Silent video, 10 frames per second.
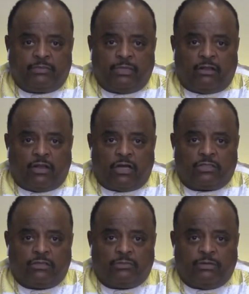been a
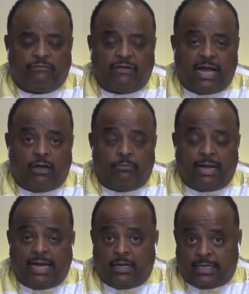lawsuit that's been filed
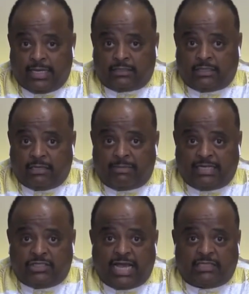by, against them by
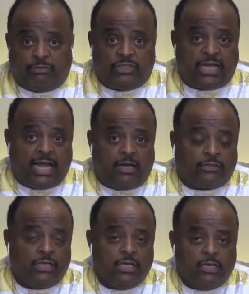Jazmyne Childs,
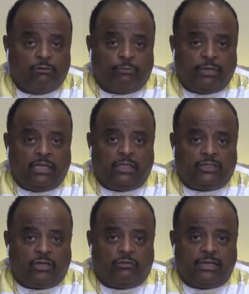who repeatedly
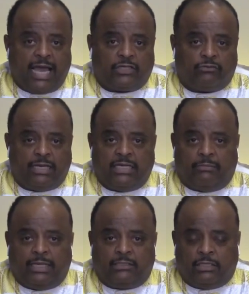told the National
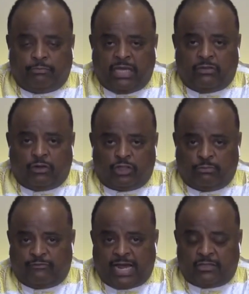NAACP that her
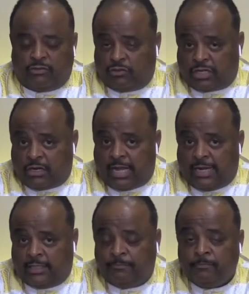supervisor in North
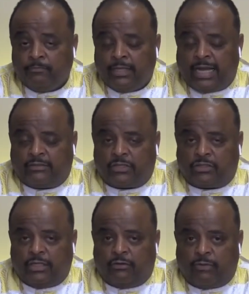Carolina had
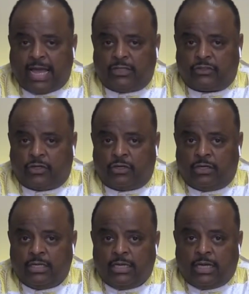sexually harassed her.
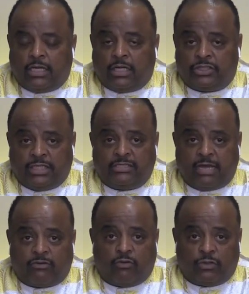Uh, she's now,
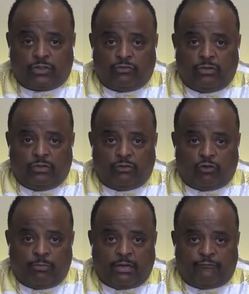of course, suing the
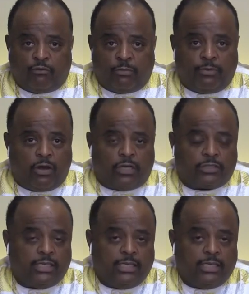group and her former boss.